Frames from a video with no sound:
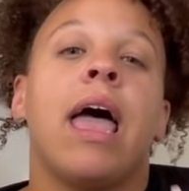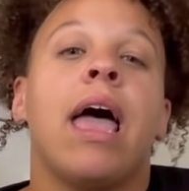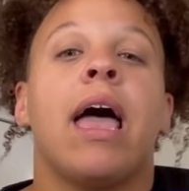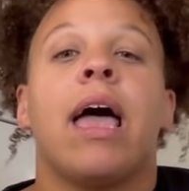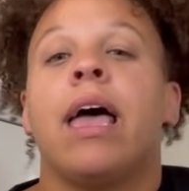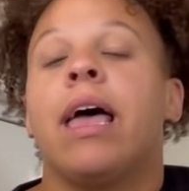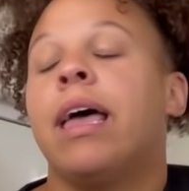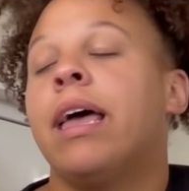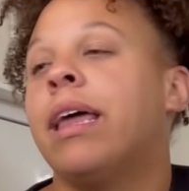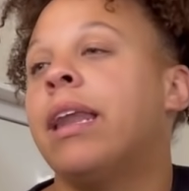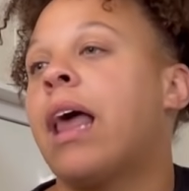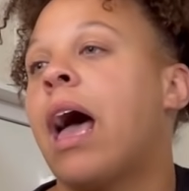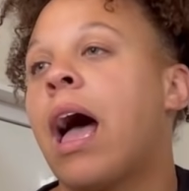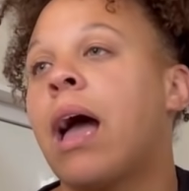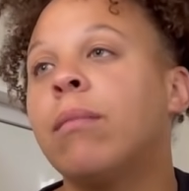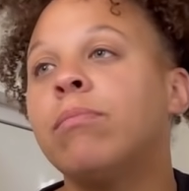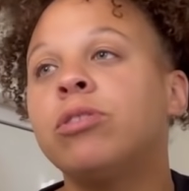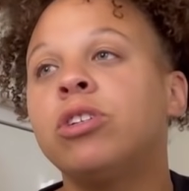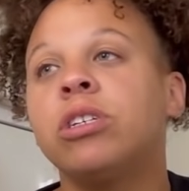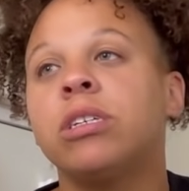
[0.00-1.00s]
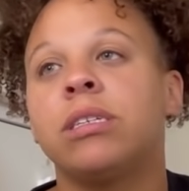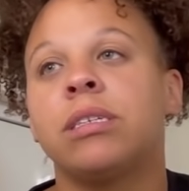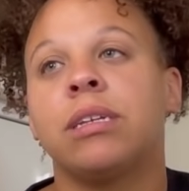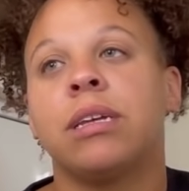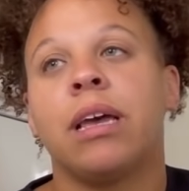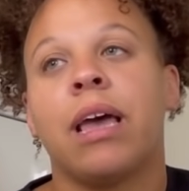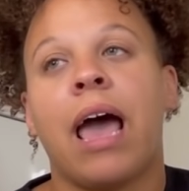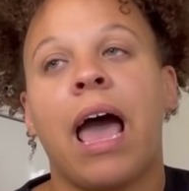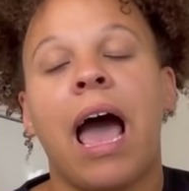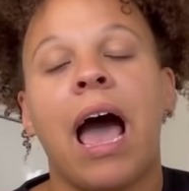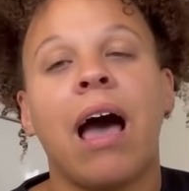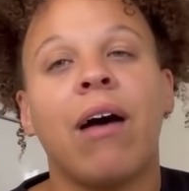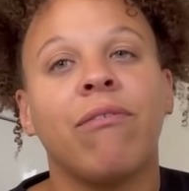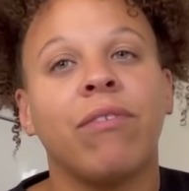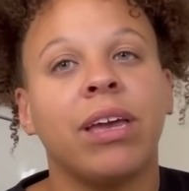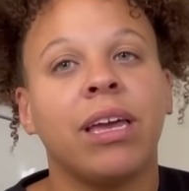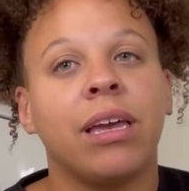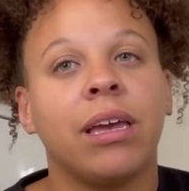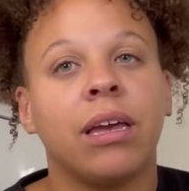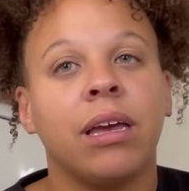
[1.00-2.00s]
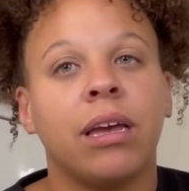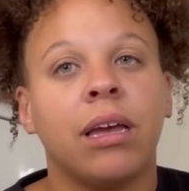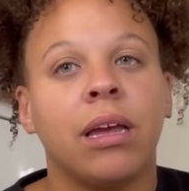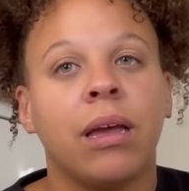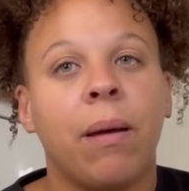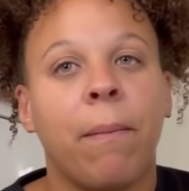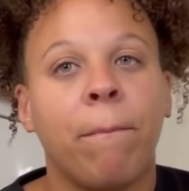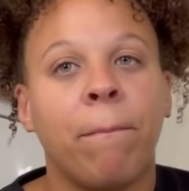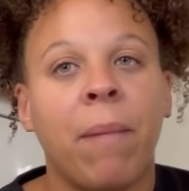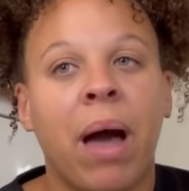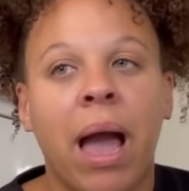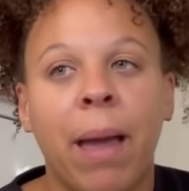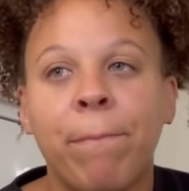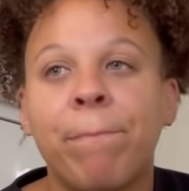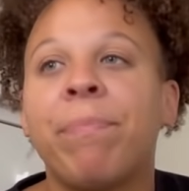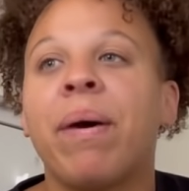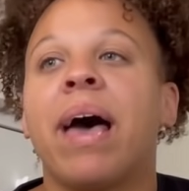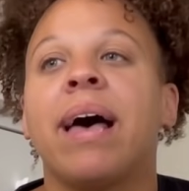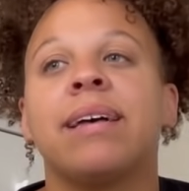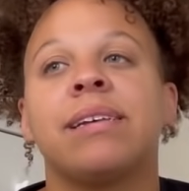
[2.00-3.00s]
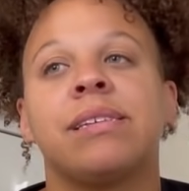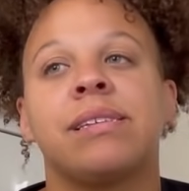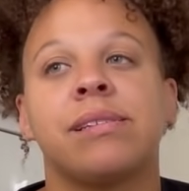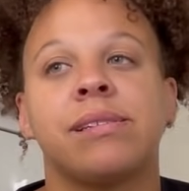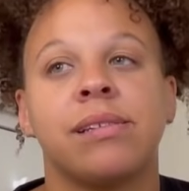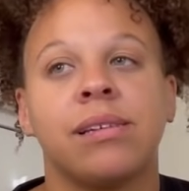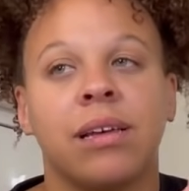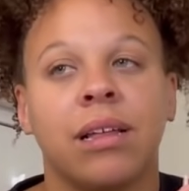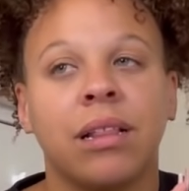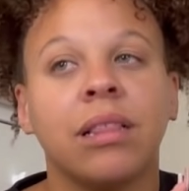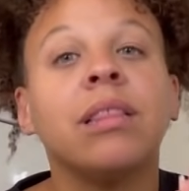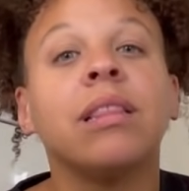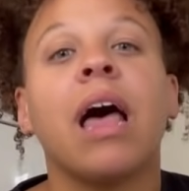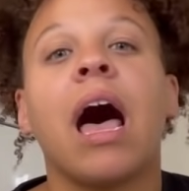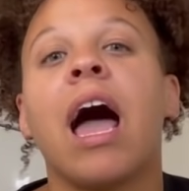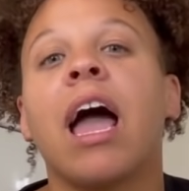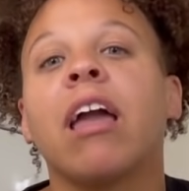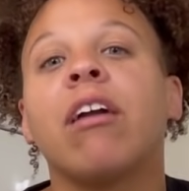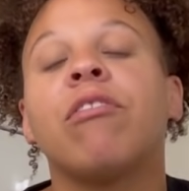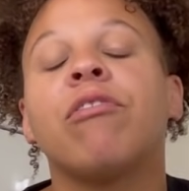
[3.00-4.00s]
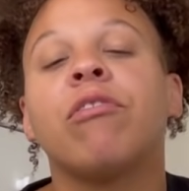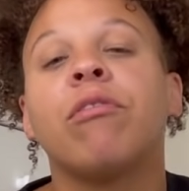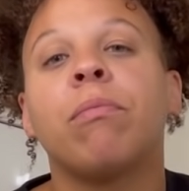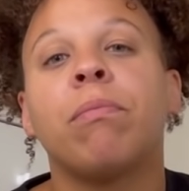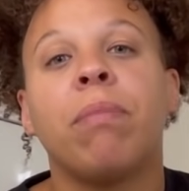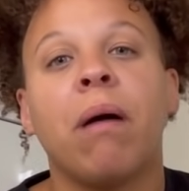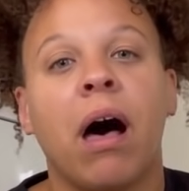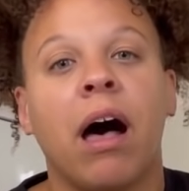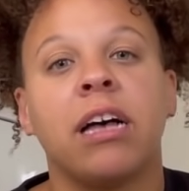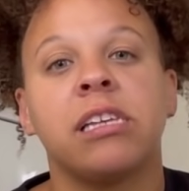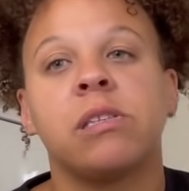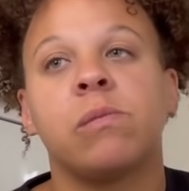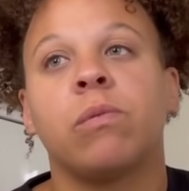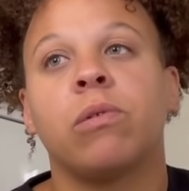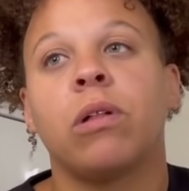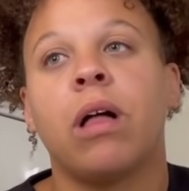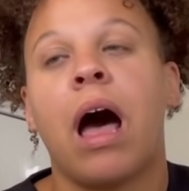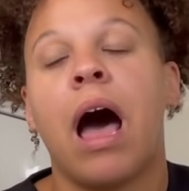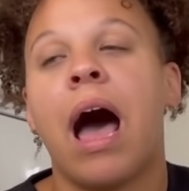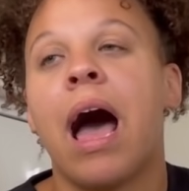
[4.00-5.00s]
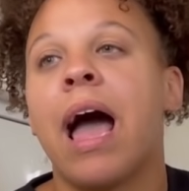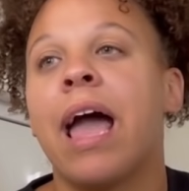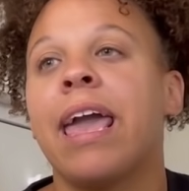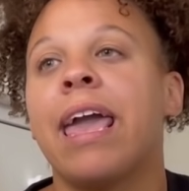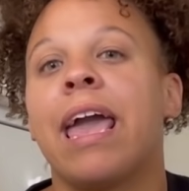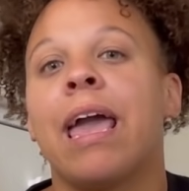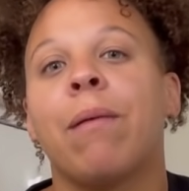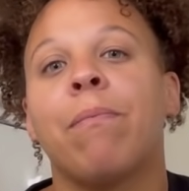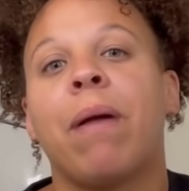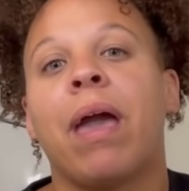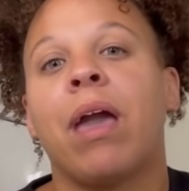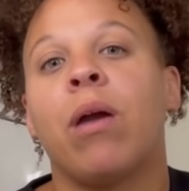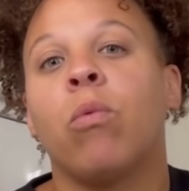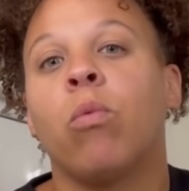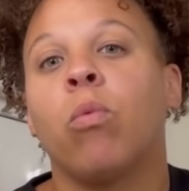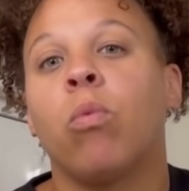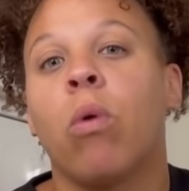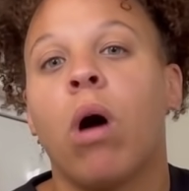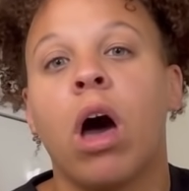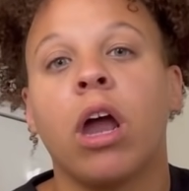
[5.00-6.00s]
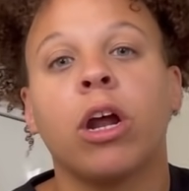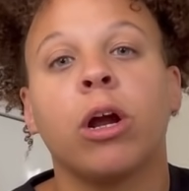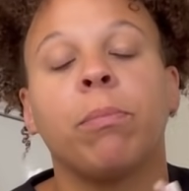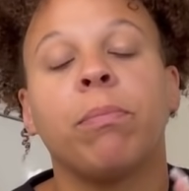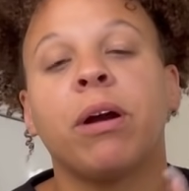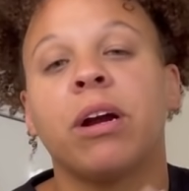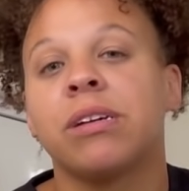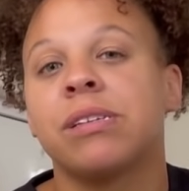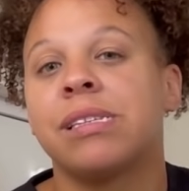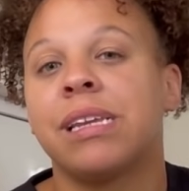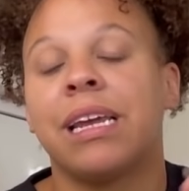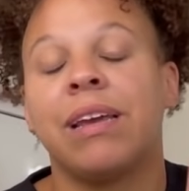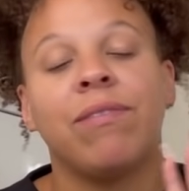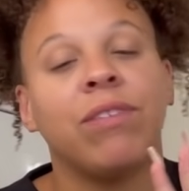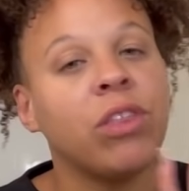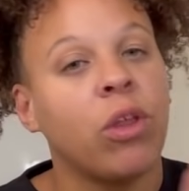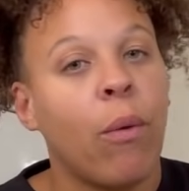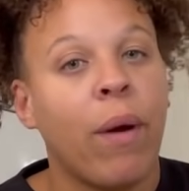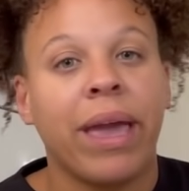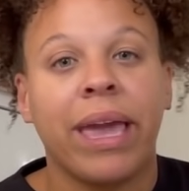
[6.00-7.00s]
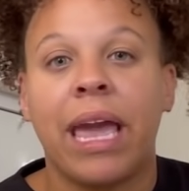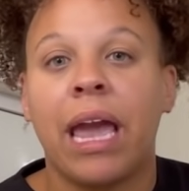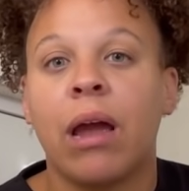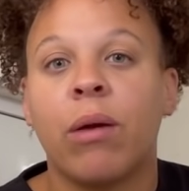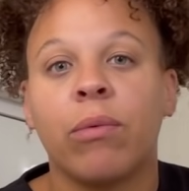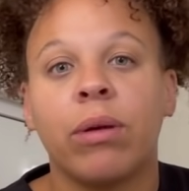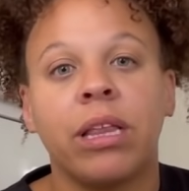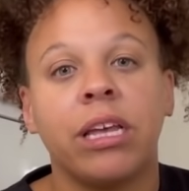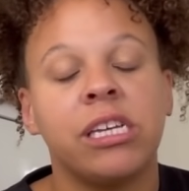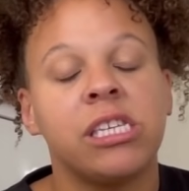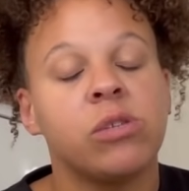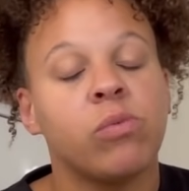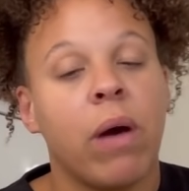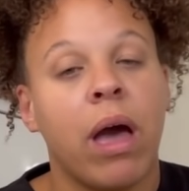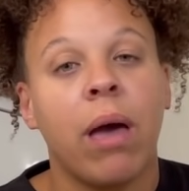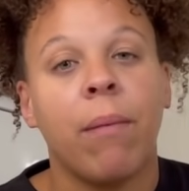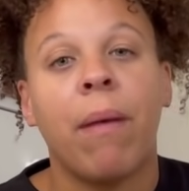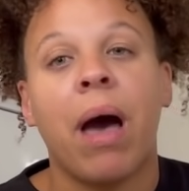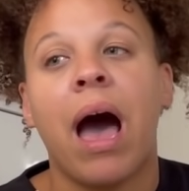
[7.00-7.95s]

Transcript: And I'm just having my best life possible. I am a water person, even though I can't really swim.